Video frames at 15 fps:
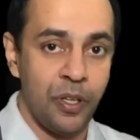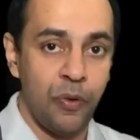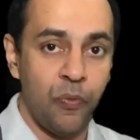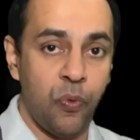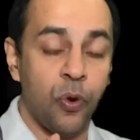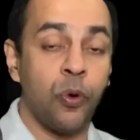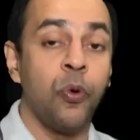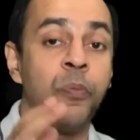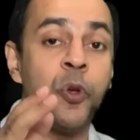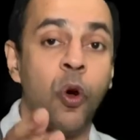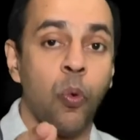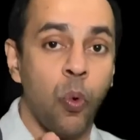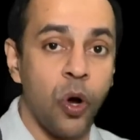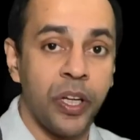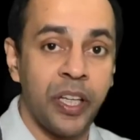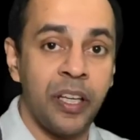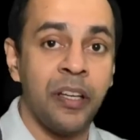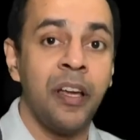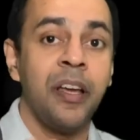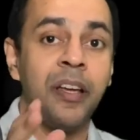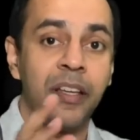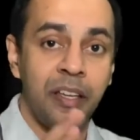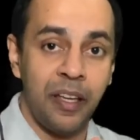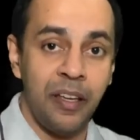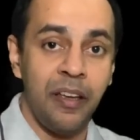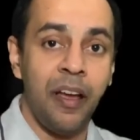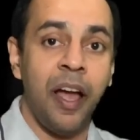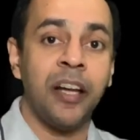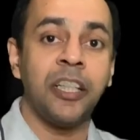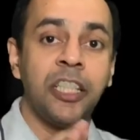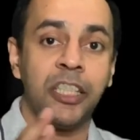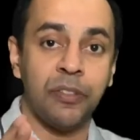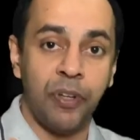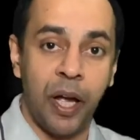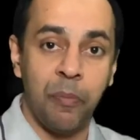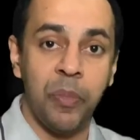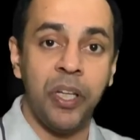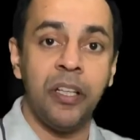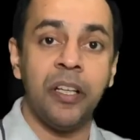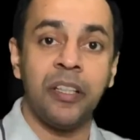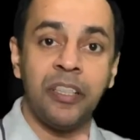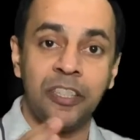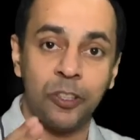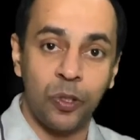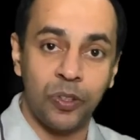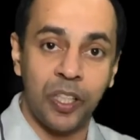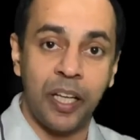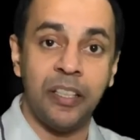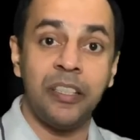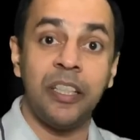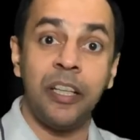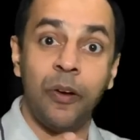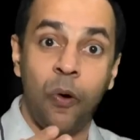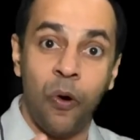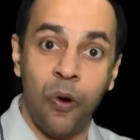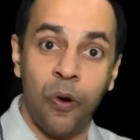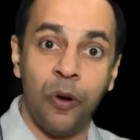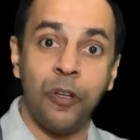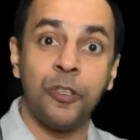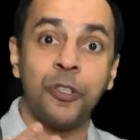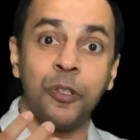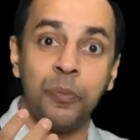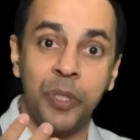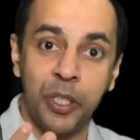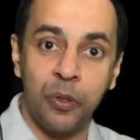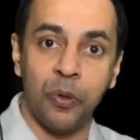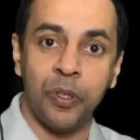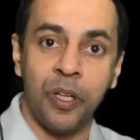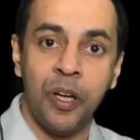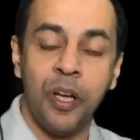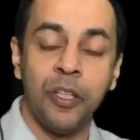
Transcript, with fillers: for whom you are working, he and his family and his society all should be good.